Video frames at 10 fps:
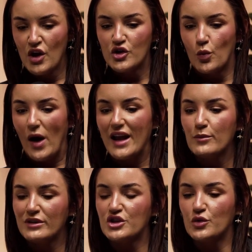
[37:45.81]
The way in
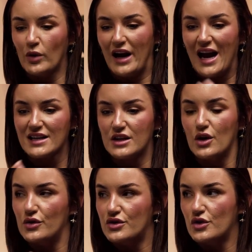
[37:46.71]
which you react to
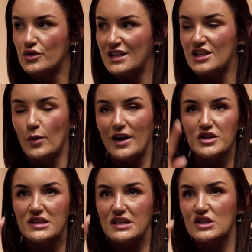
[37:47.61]
those two
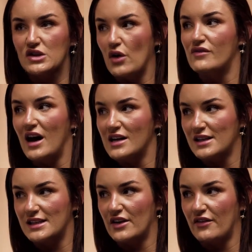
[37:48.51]
situations is so
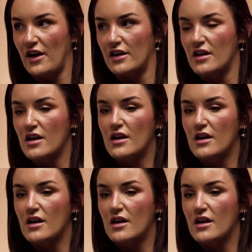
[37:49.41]
vastly different.